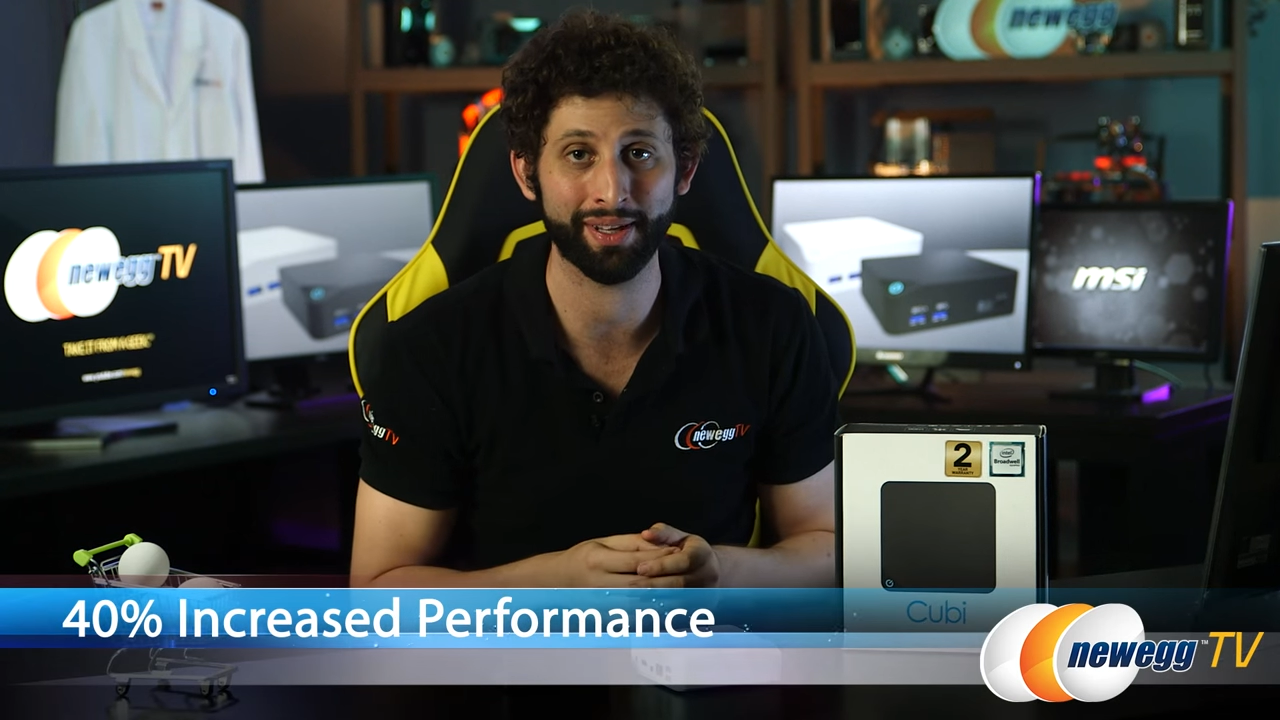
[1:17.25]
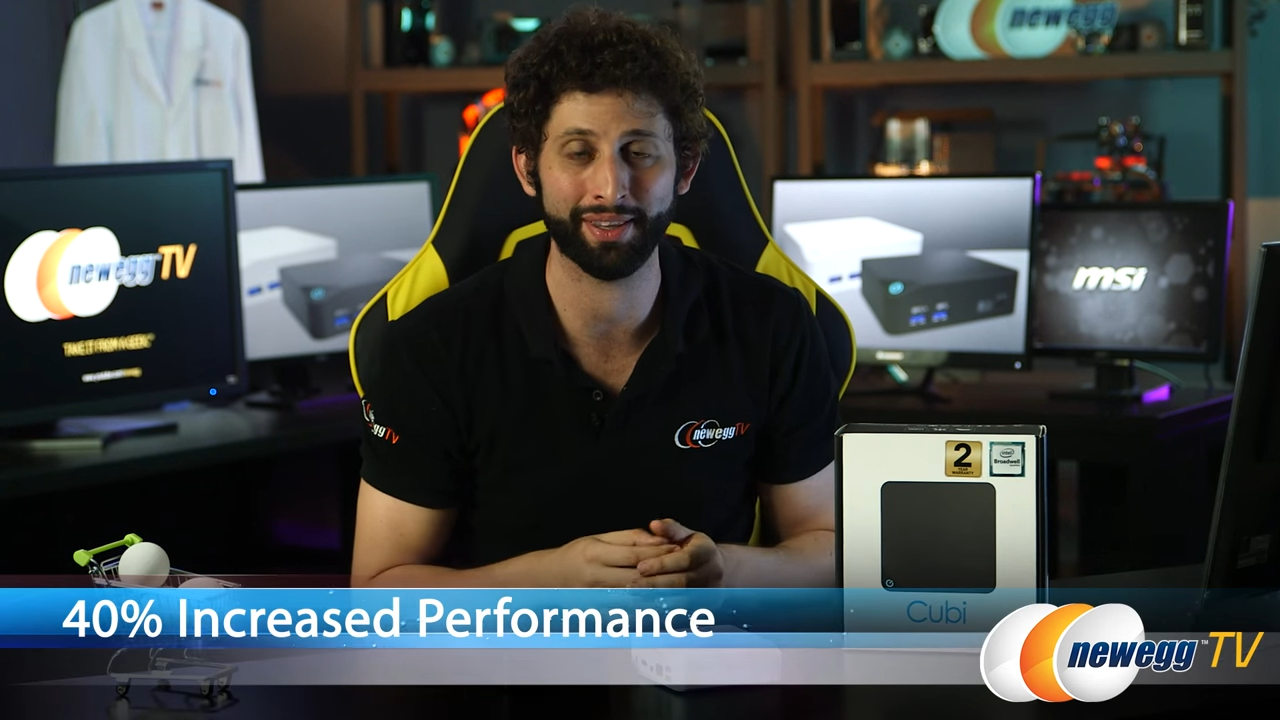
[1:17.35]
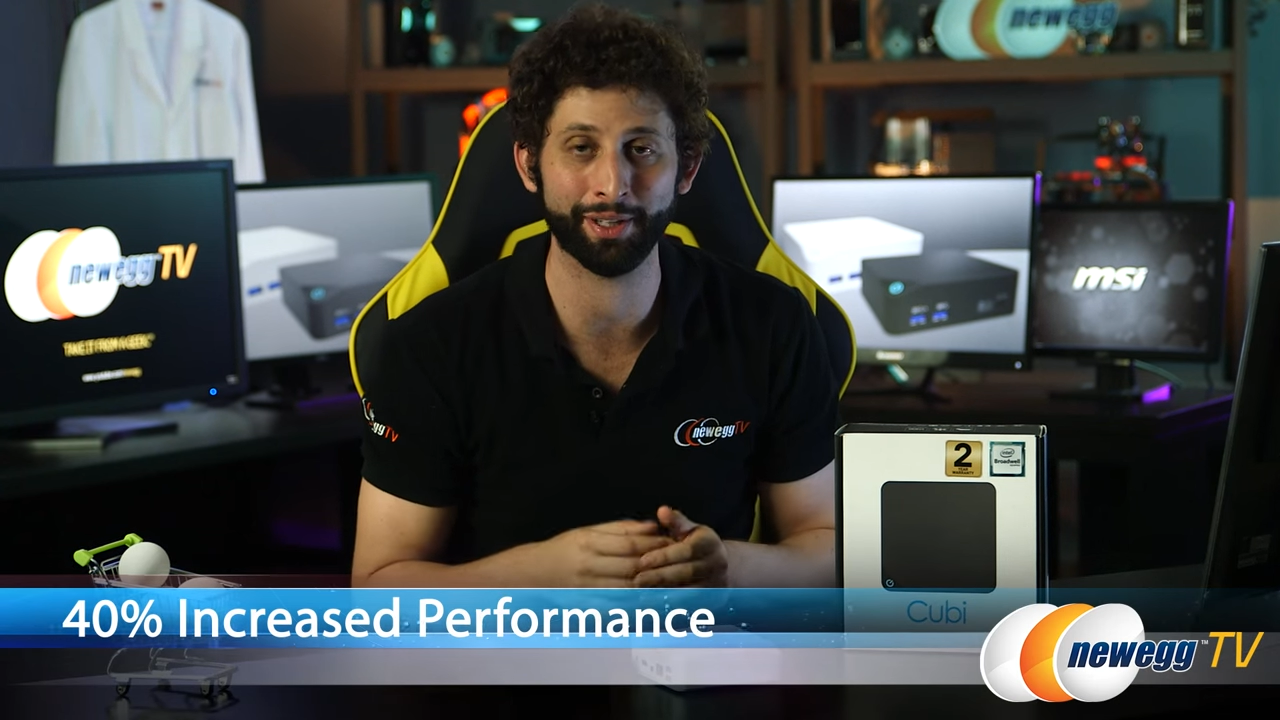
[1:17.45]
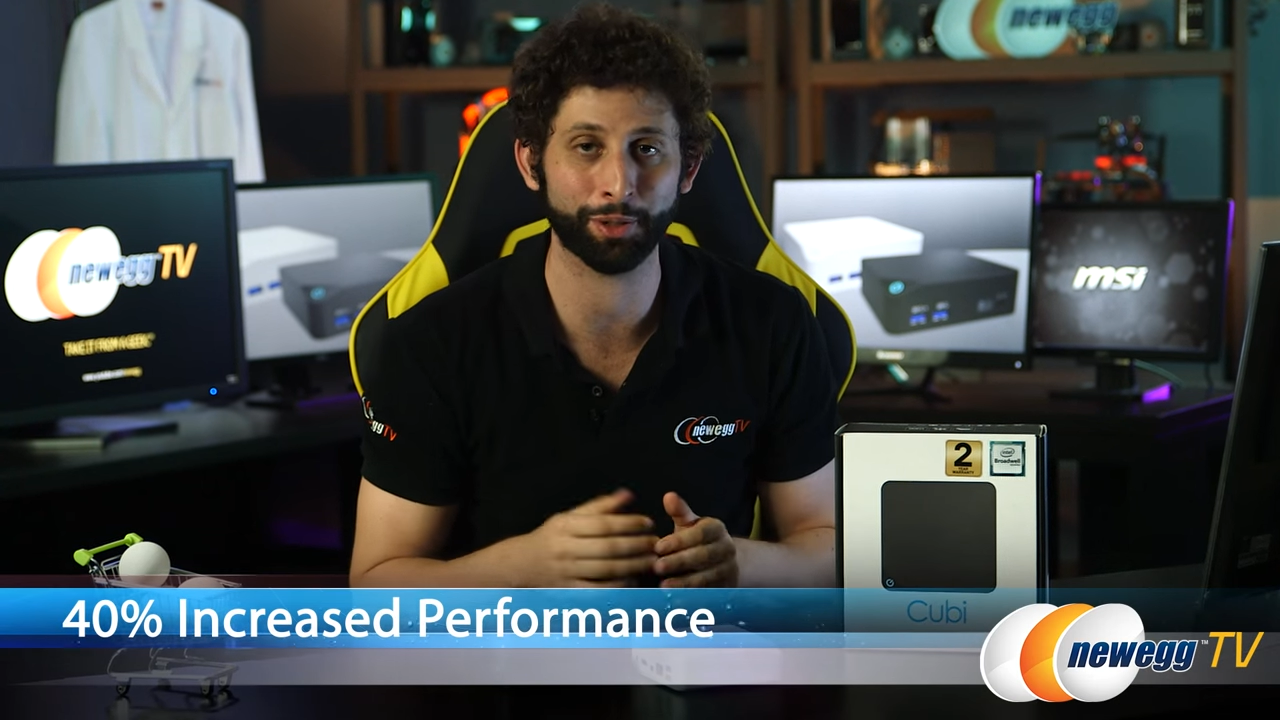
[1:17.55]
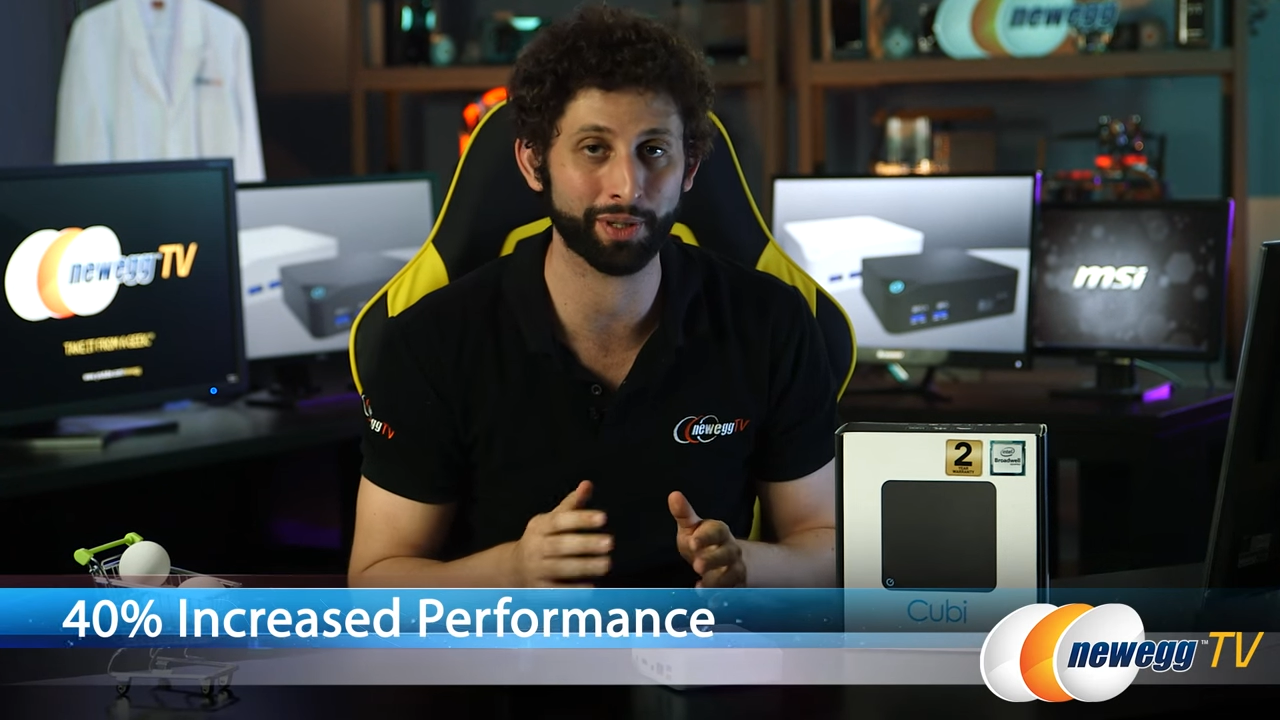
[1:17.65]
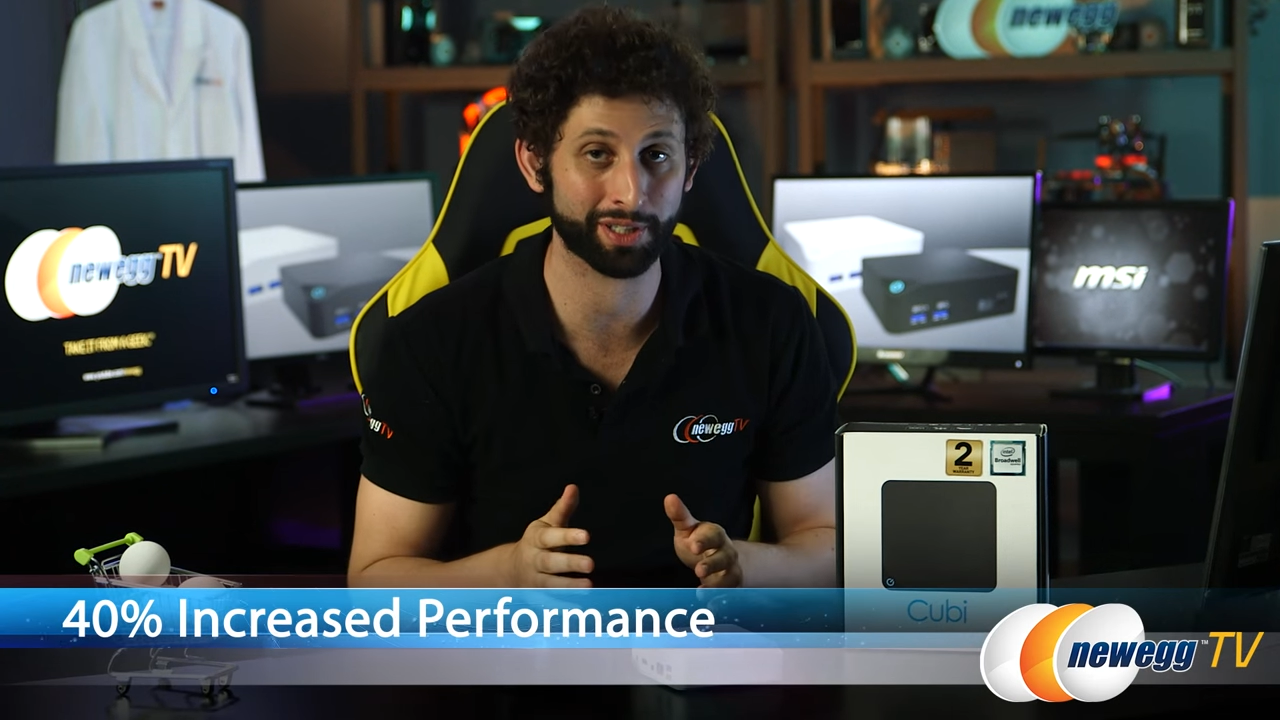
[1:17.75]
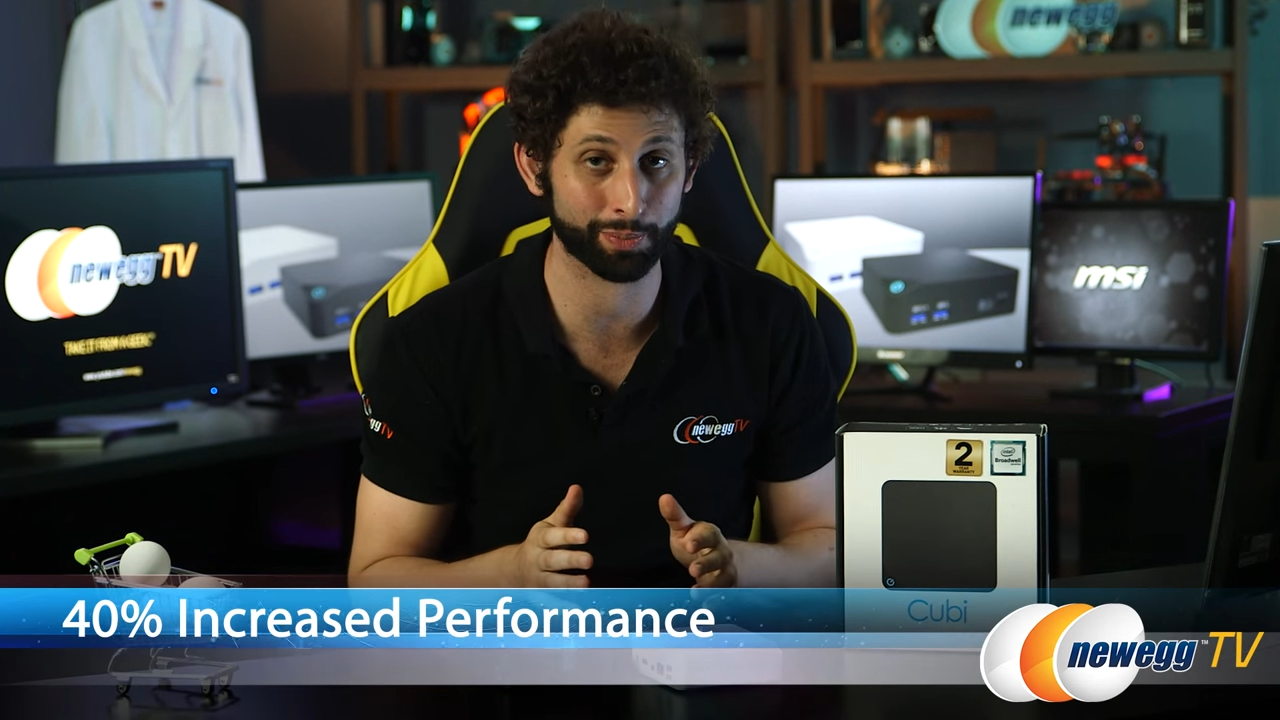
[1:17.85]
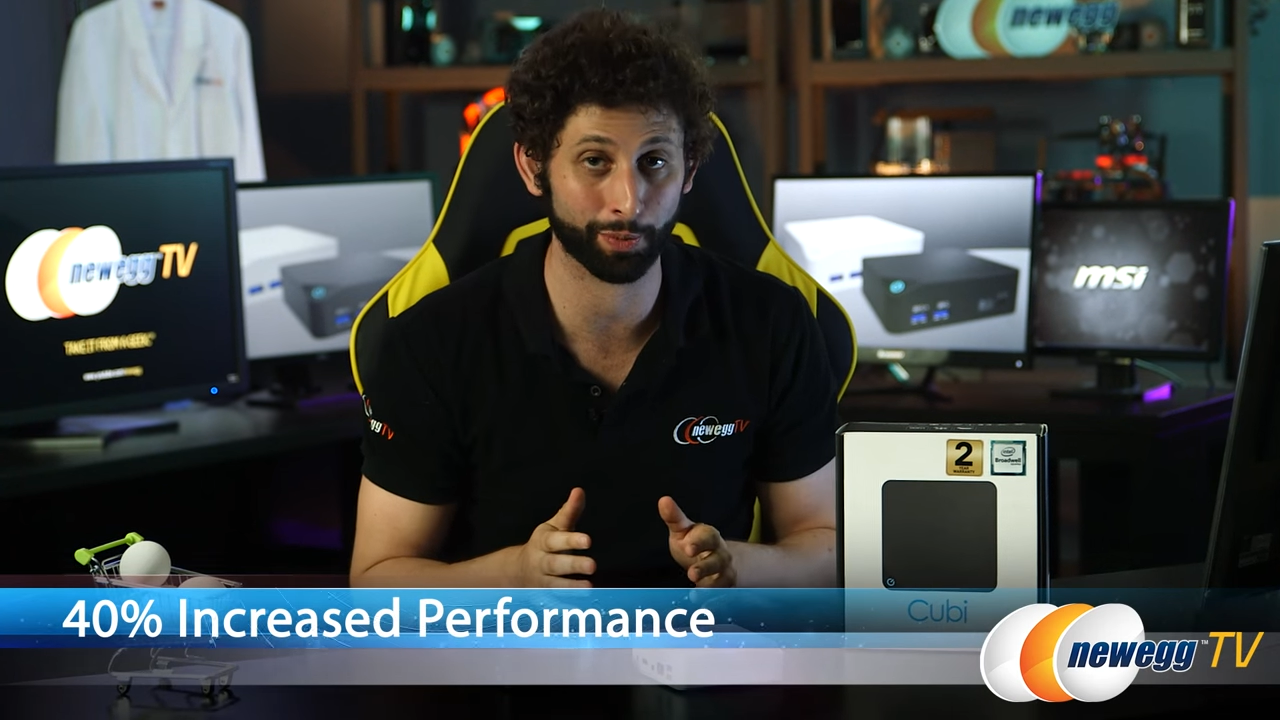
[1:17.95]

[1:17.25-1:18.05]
that increases